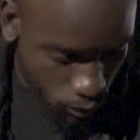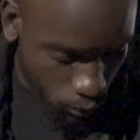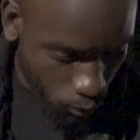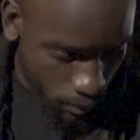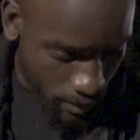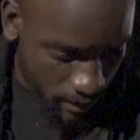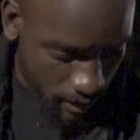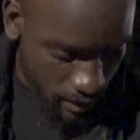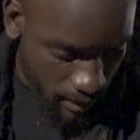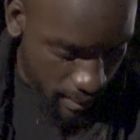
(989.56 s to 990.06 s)
the
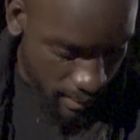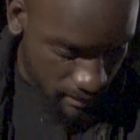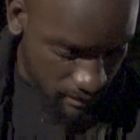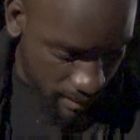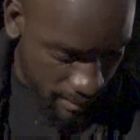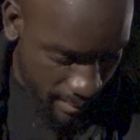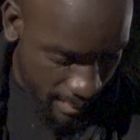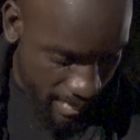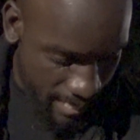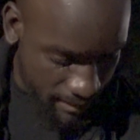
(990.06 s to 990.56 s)
wicked hates.
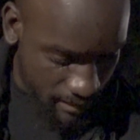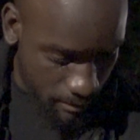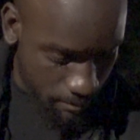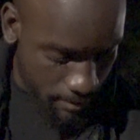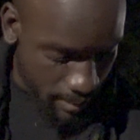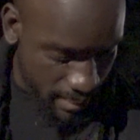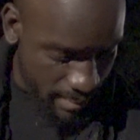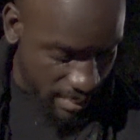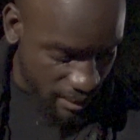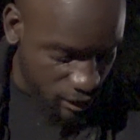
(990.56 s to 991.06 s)
They hate the
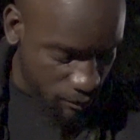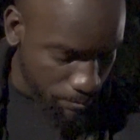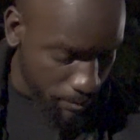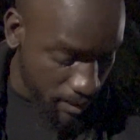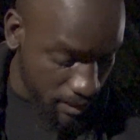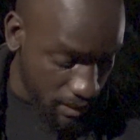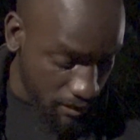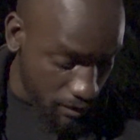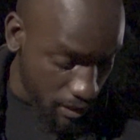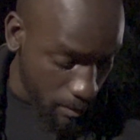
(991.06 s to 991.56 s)
man that
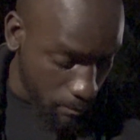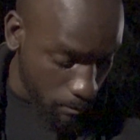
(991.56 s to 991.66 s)
speaketh